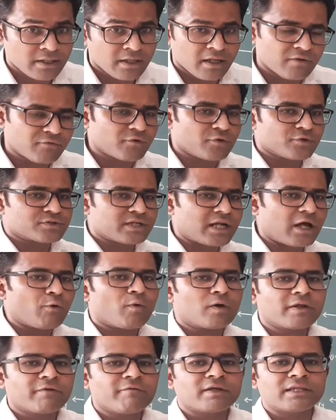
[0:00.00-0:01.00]
Of course, now
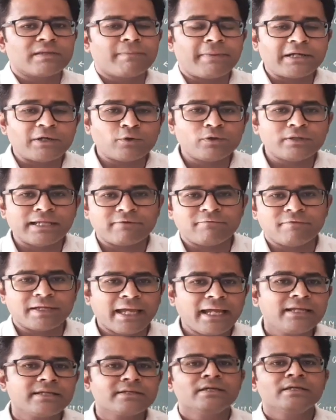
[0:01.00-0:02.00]
whatever the petrol that we
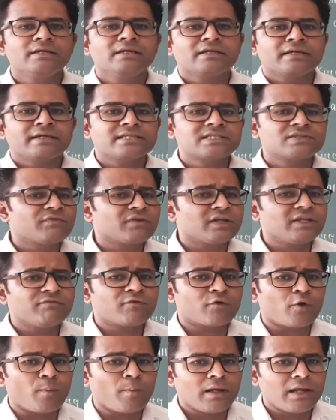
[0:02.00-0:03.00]
get is free
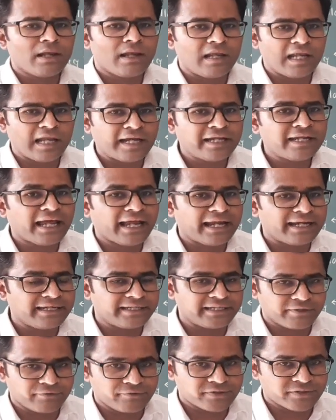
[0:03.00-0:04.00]
from lead
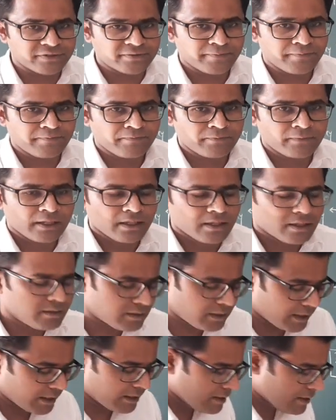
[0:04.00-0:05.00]
additives.
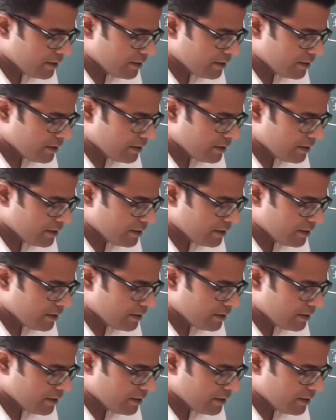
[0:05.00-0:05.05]
Okay,